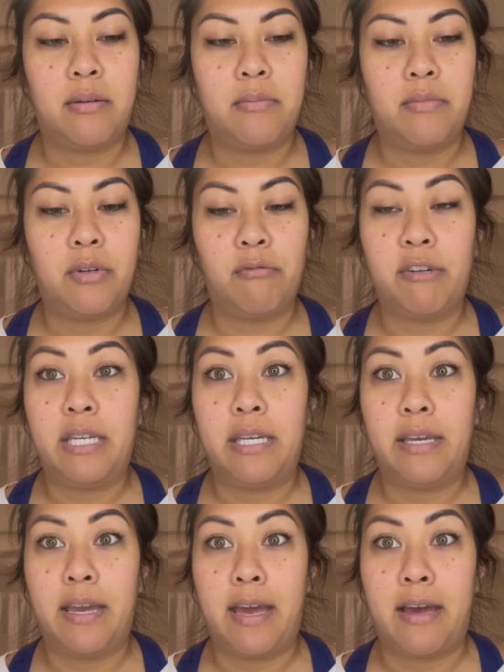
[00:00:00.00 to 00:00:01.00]

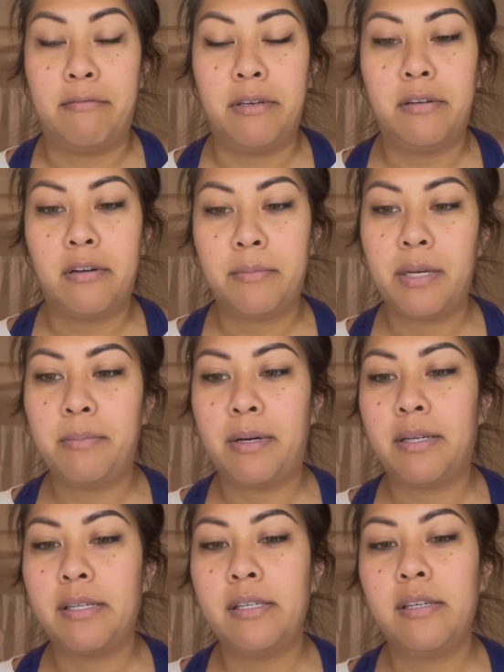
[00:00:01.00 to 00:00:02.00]
wreaking havoc on my
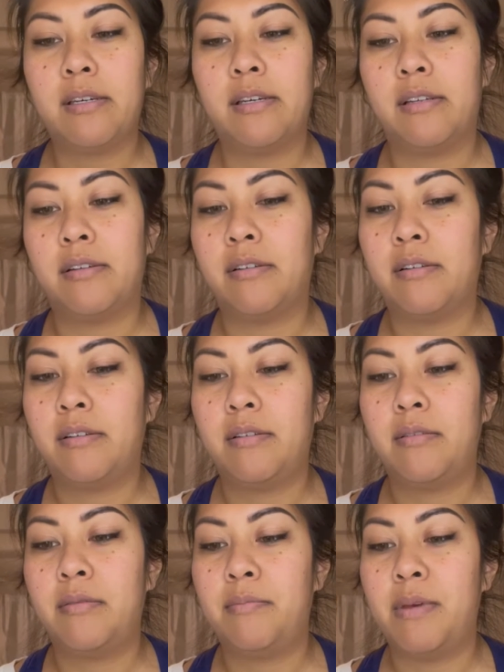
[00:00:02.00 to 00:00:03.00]
body and
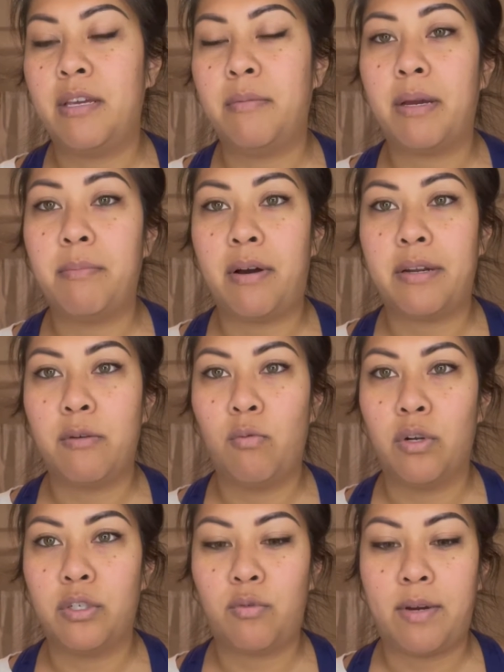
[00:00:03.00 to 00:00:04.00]
making my body
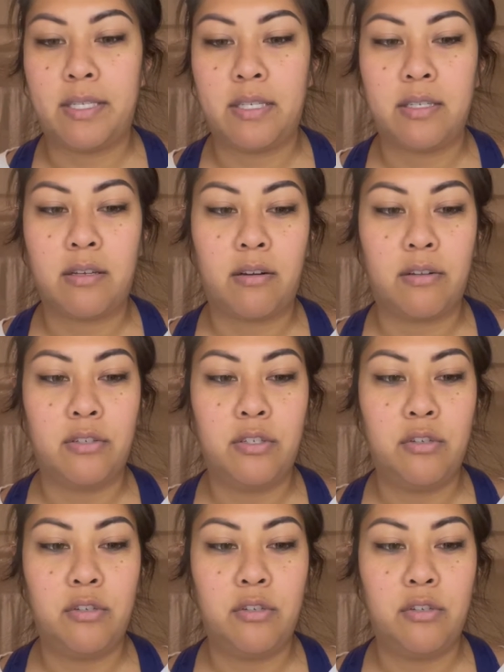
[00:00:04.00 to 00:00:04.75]
work twice as hard to